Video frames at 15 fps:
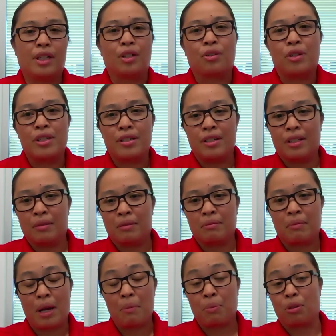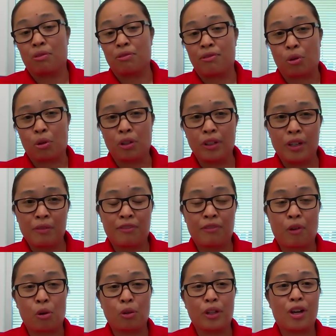increasing my
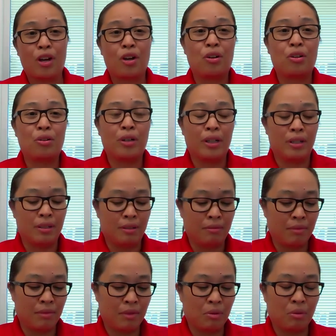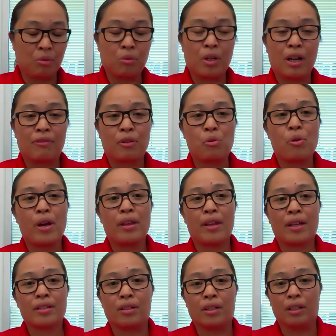portfolio in whatever way
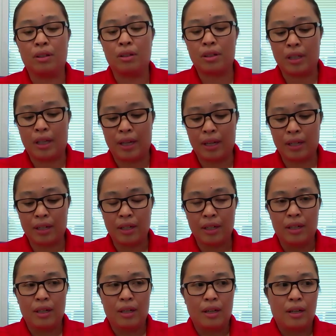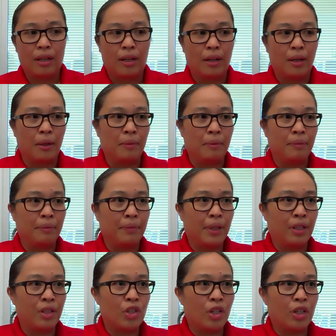that's going to look like, um,
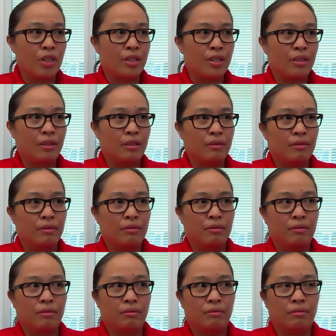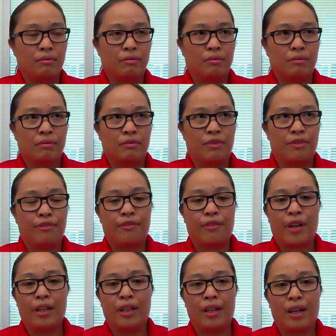and just
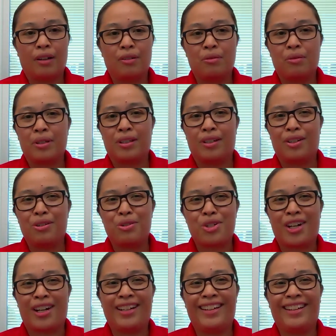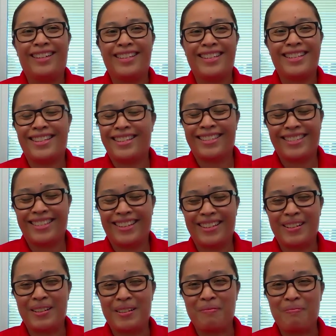finding out what the new shiny is
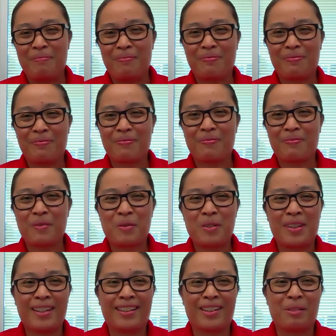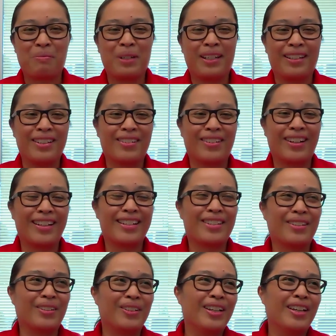um, within our means, right?
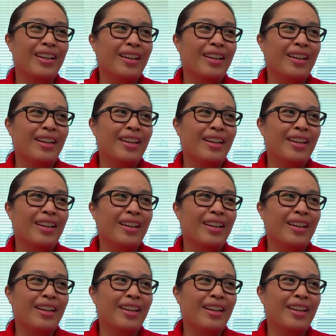So